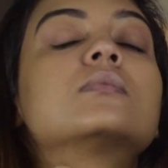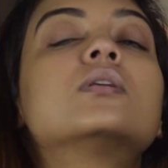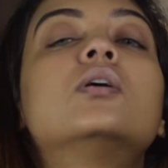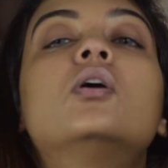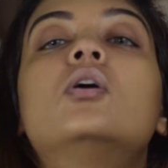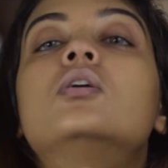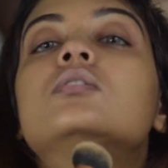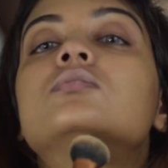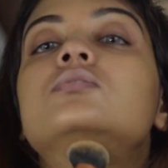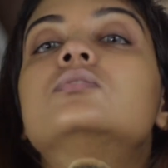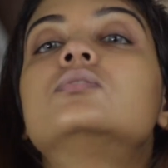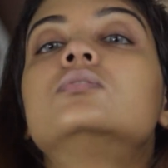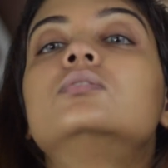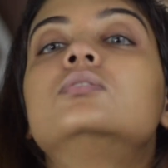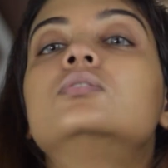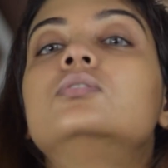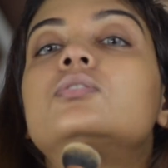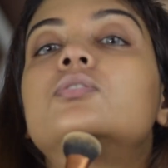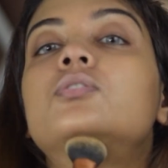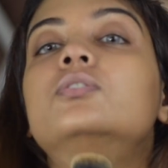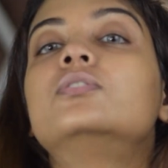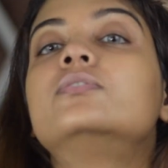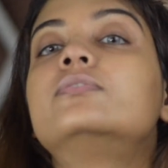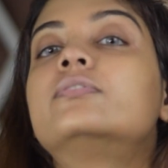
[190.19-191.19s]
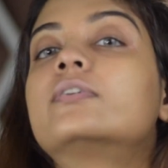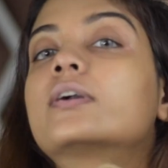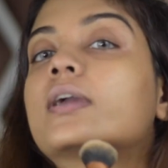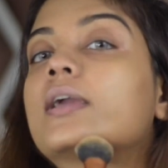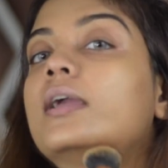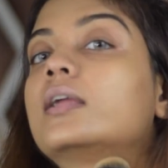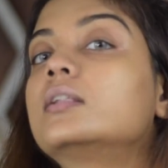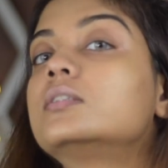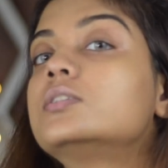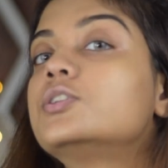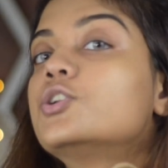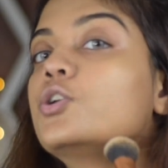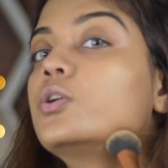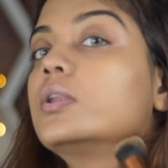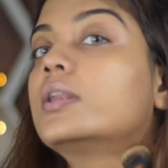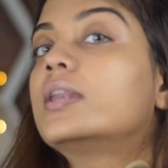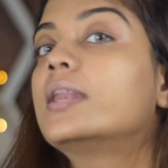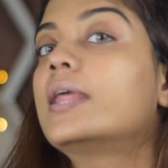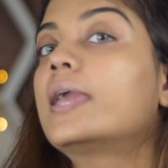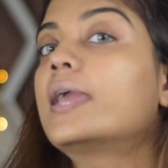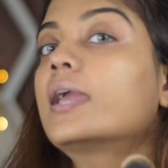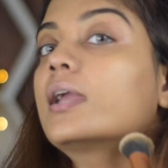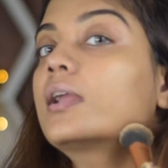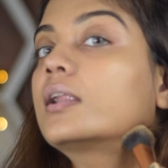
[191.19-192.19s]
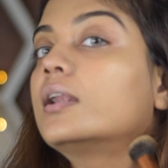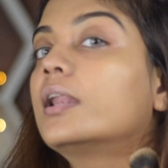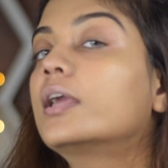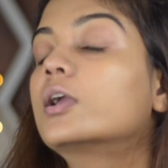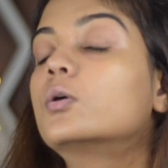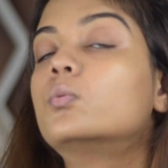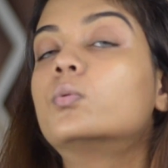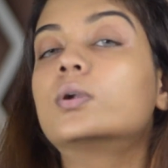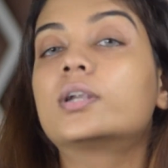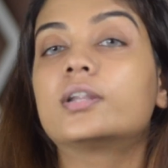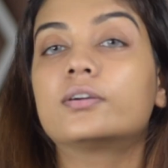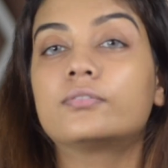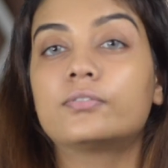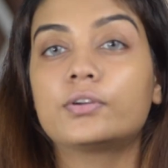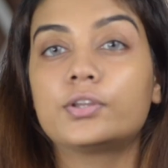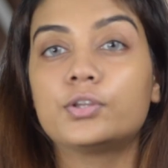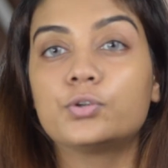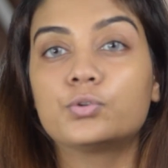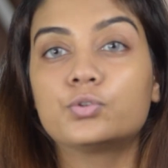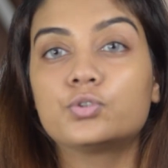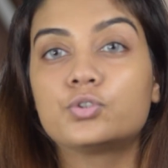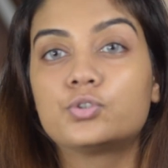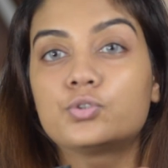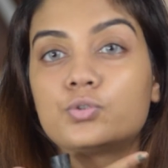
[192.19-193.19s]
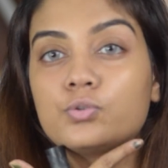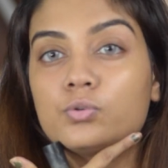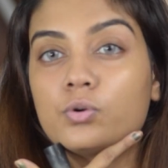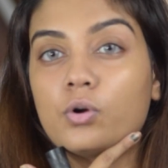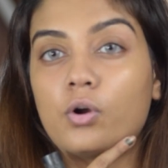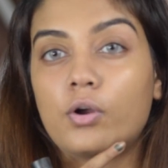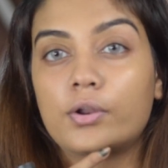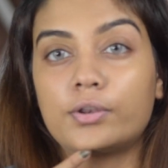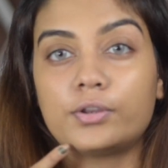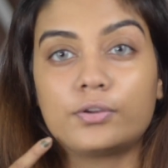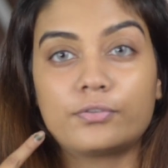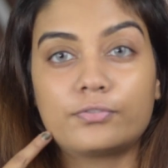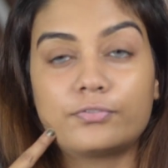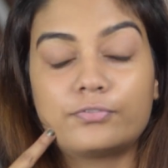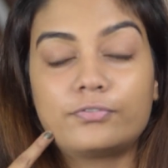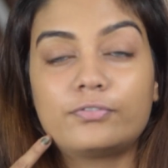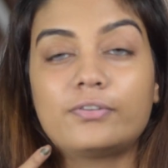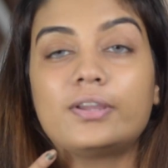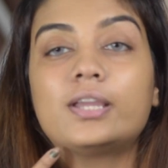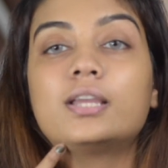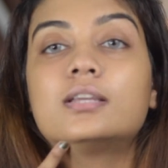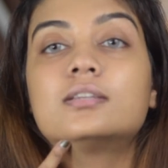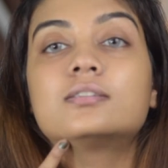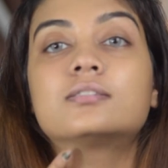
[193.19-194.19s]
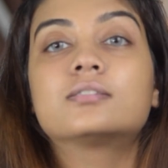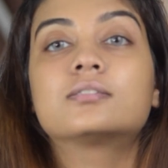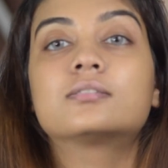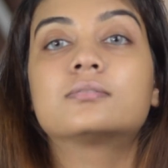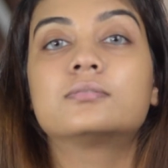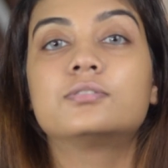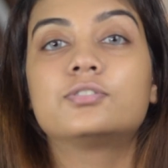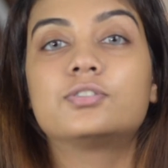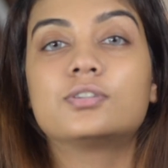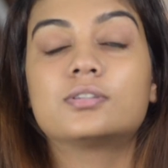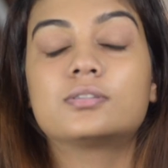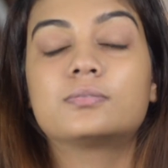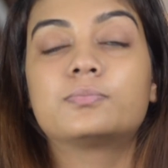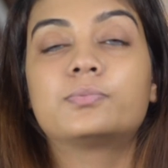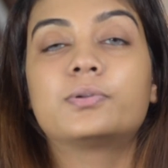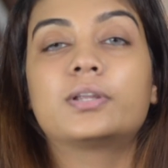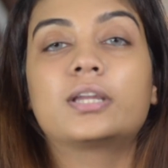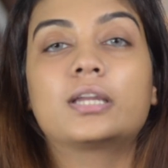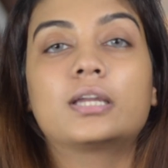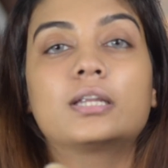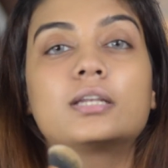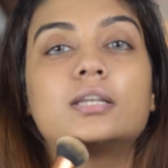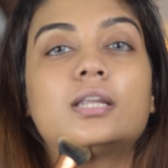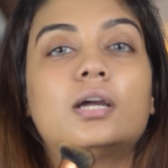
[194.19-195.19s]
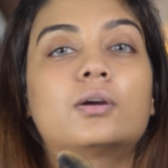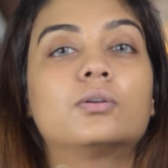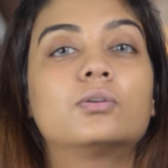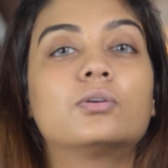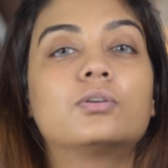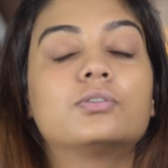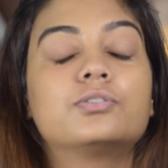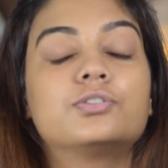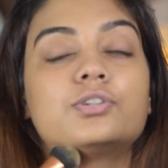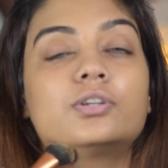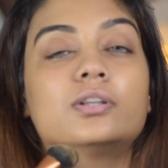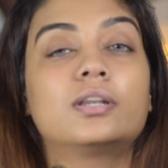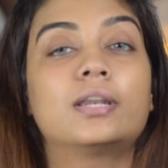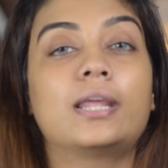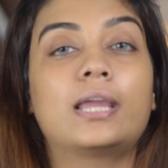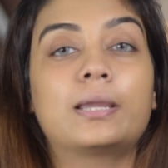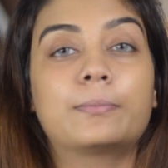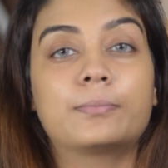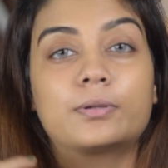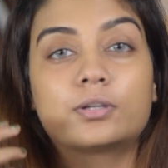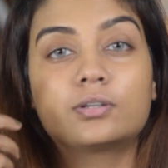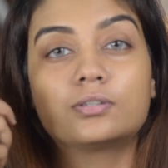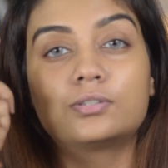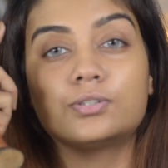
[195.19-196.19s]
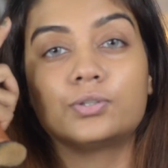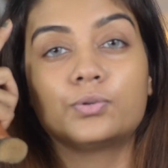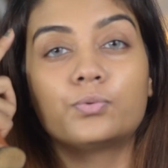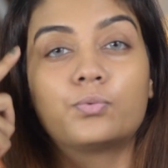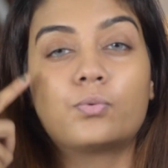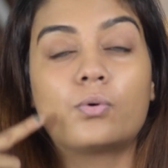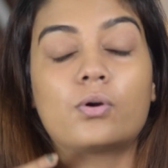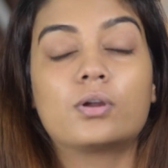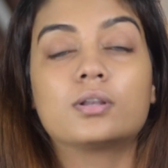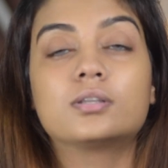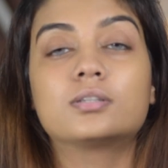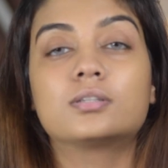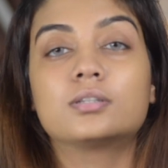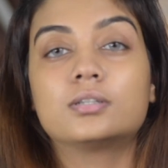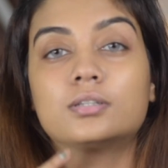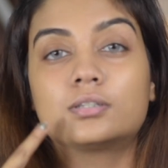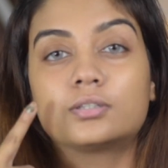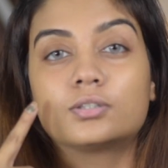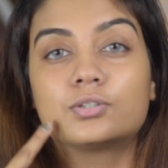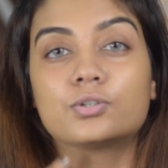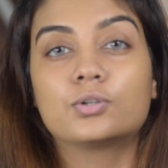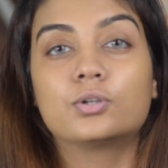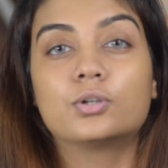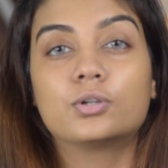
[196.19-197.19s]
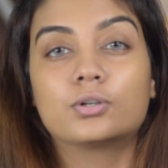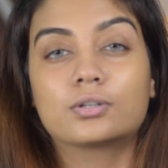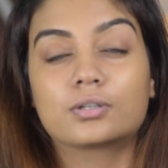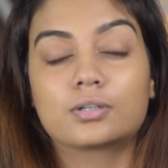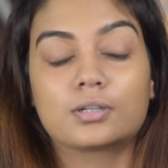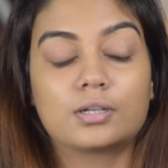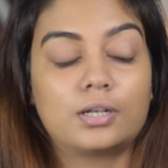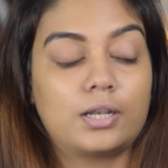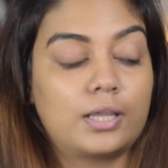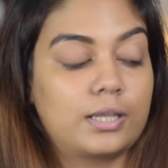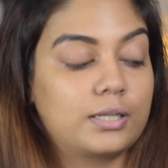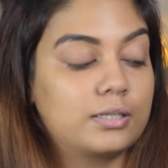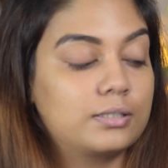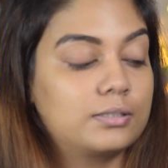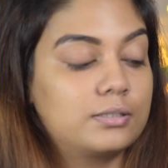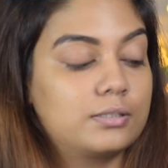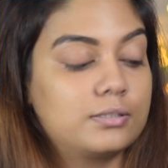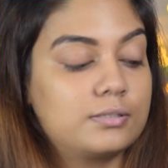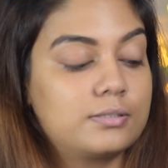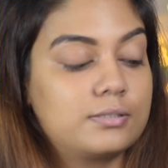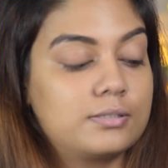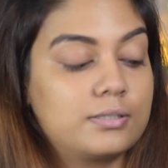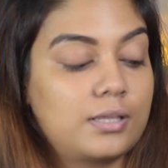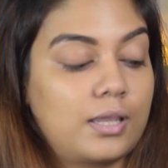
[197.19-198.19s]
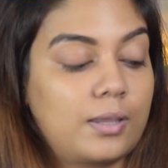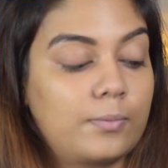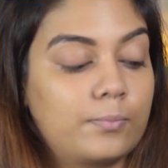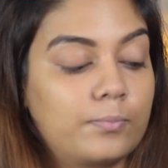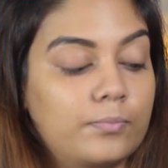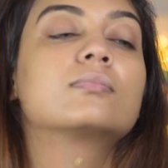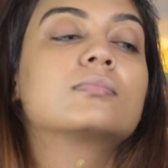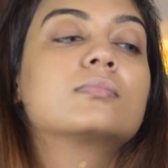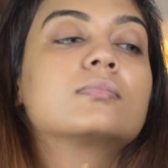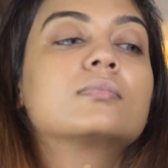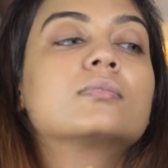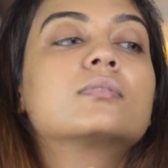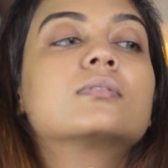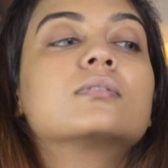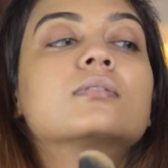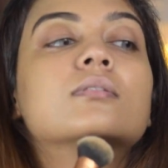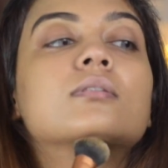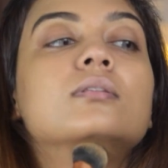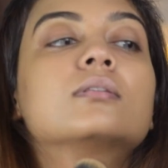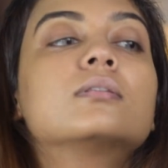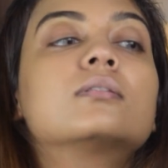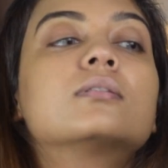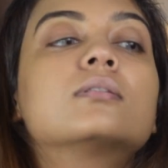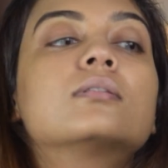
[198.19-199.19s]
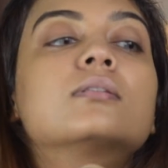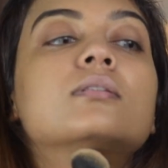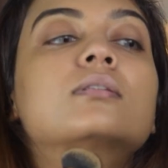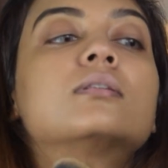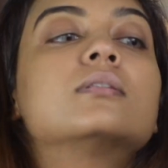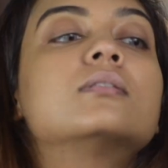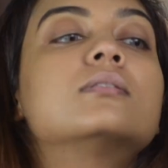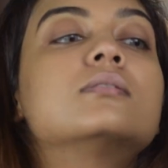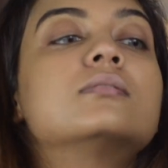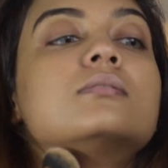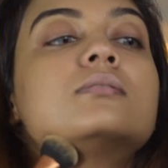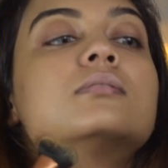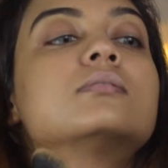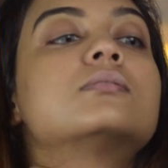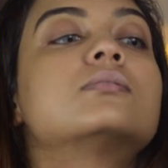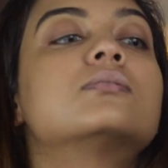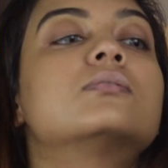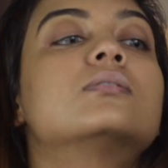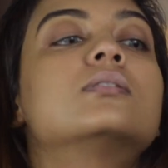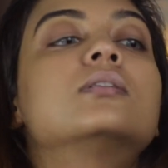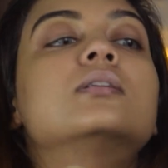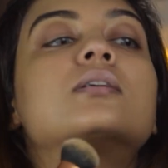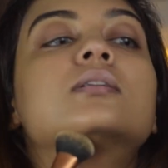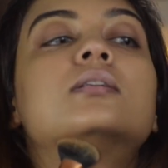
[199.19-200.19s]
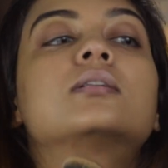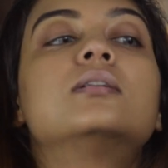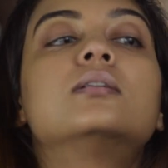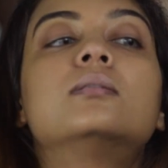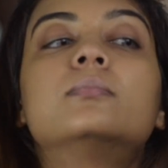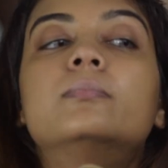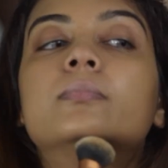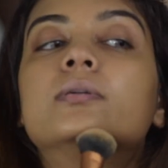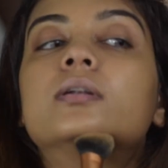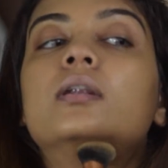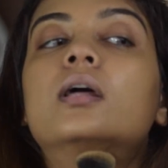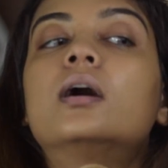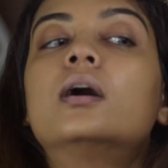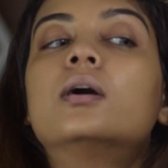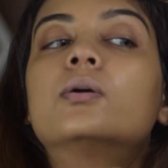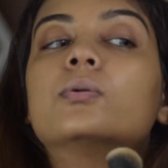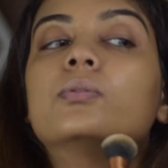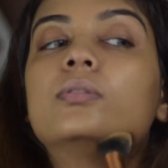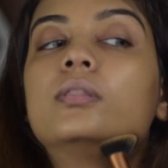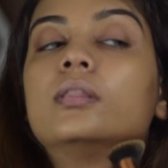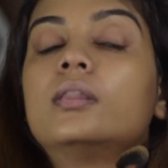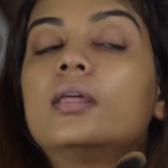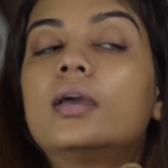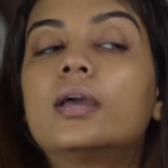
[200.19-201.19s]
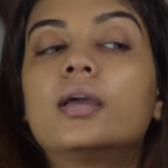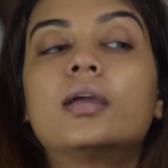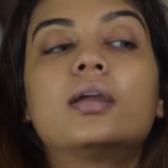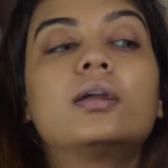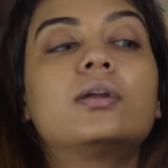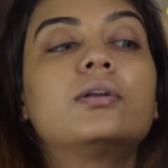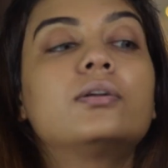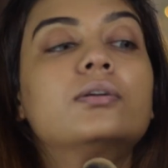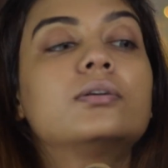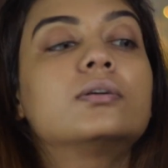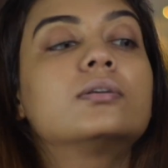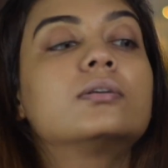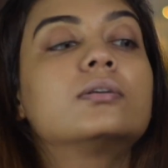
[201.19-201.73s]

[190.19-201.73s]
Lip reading: Also, don't forget your neck. Like, whatever you do on your face, just bring it down onto your neck because you want it to look like the same. So a little bit out there.